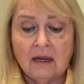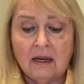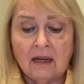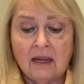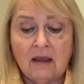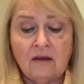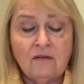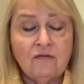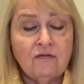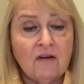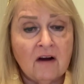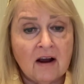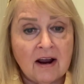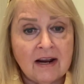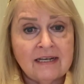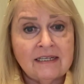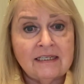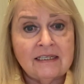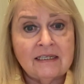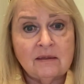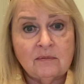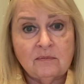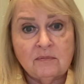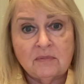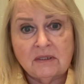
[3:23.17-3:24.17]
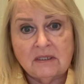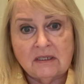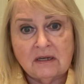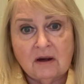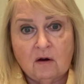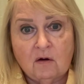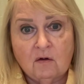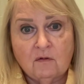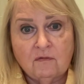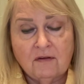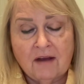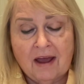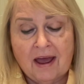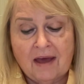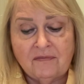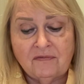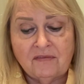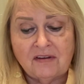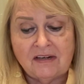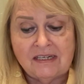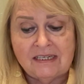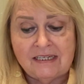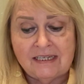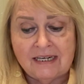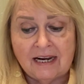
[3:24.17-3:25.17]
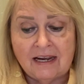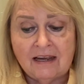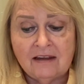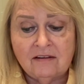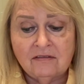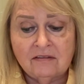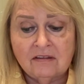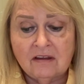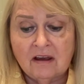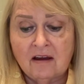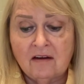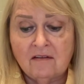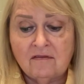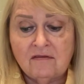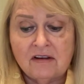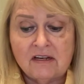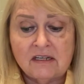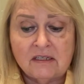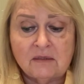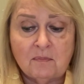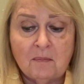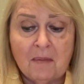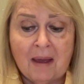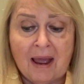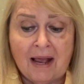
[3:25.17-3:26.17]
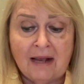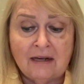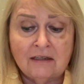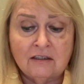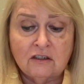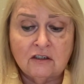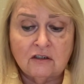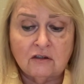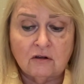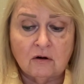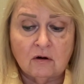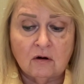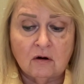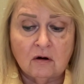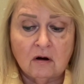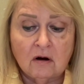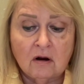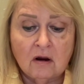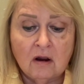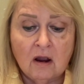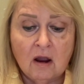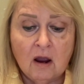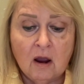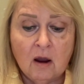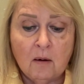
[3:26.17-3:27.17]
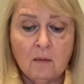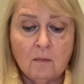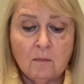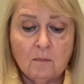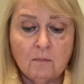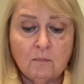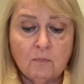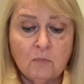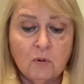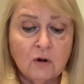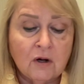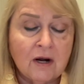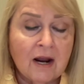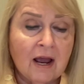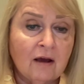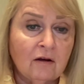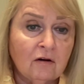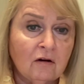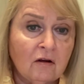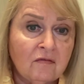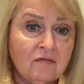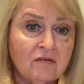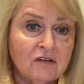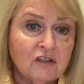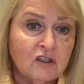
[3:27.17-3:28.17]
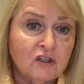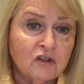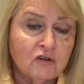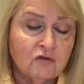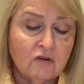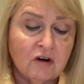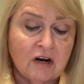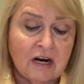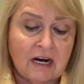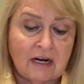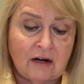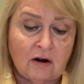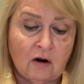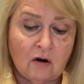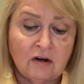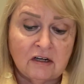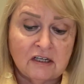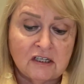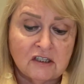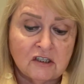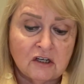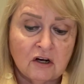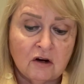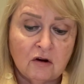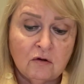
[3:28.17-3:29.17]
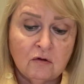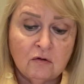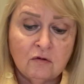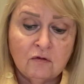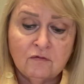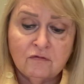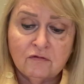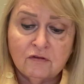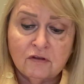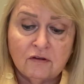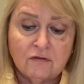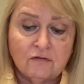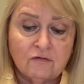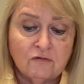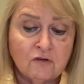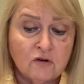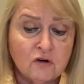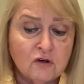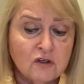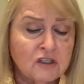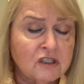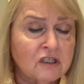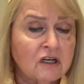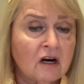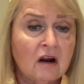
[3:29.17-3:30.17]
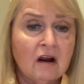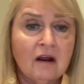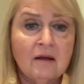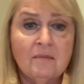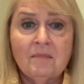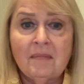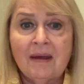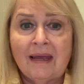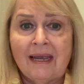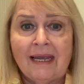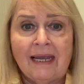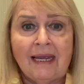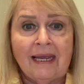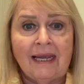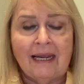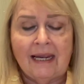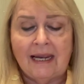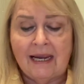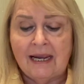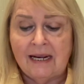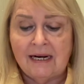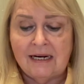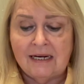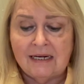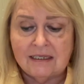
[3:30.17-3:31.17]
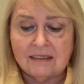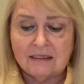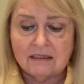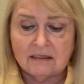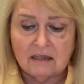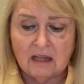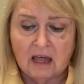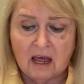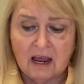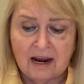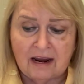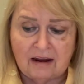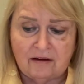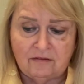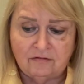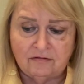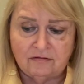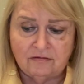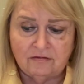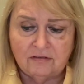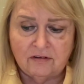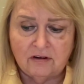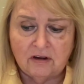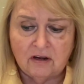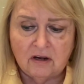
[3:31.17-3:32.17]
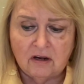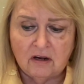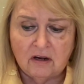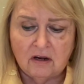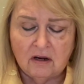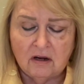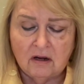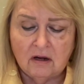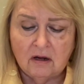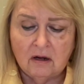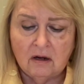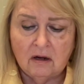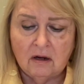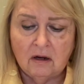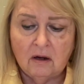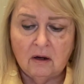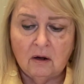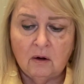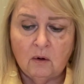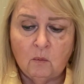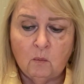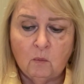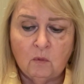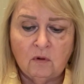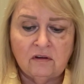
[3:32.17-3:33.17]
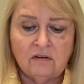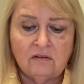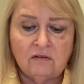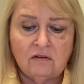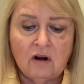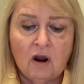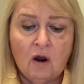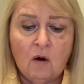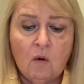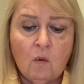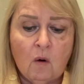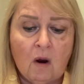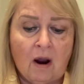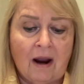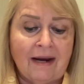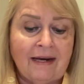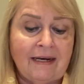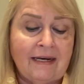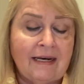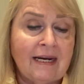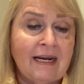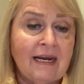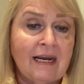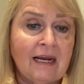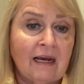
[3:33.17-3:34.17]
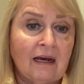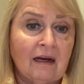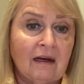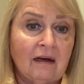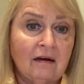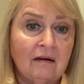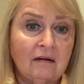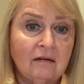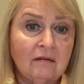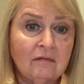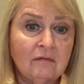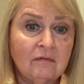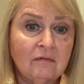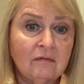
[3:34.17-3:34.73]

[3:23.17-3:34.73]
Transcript: He finds himself at the death of his master, put out on the street on his own for the first time in his life with no idea